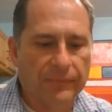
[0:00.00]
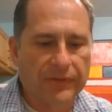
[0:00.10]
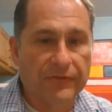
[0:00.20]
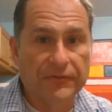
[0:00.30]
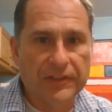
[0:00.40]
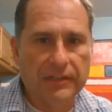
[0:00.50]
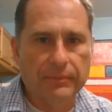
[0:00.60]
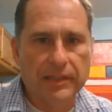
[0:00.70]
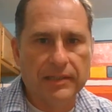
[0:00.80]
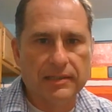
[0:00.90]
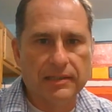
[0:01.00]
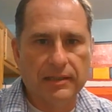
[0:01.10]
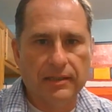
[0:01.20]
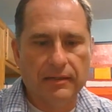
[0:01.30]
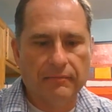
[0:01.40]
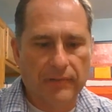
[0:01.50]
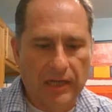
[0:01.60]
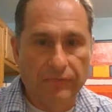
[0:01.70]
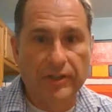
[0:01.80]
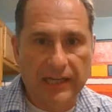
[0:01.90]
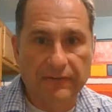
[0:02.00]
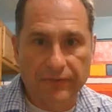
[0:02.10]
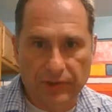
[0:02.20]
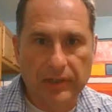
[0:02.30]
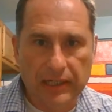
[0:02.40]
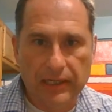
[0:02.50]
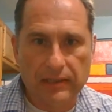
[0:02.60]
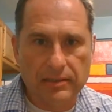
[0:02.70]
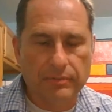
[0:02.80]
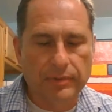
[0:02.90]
15 minutes every day for 3 days.